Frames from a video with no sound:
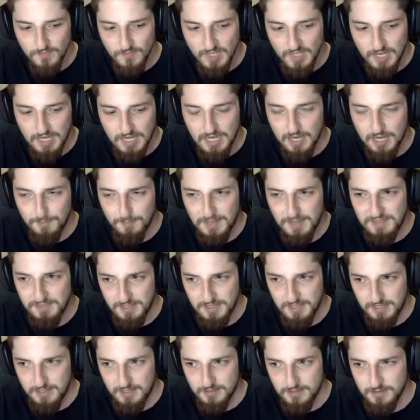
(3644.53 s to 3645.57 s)
And
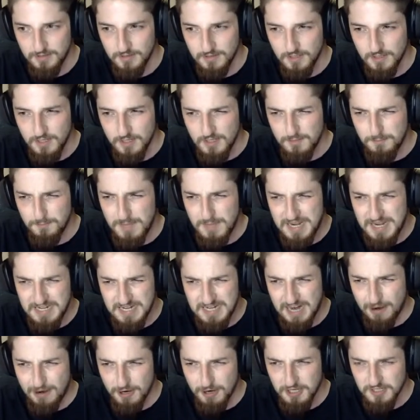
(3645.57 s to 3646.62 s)
then main
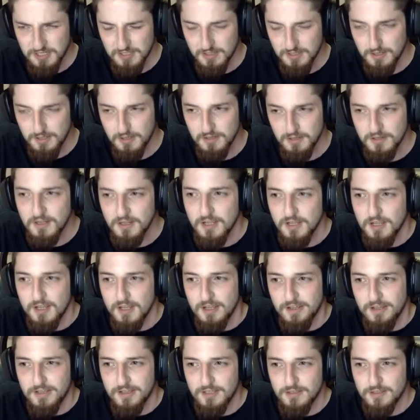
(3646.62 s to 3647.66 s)
character,
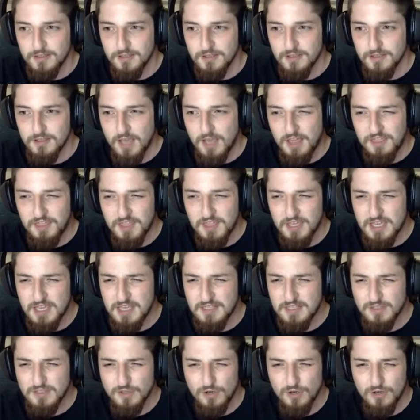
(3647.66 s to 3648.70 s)
I think
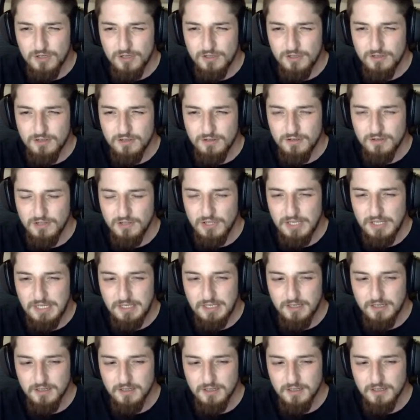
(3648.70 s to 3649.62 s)
he's got like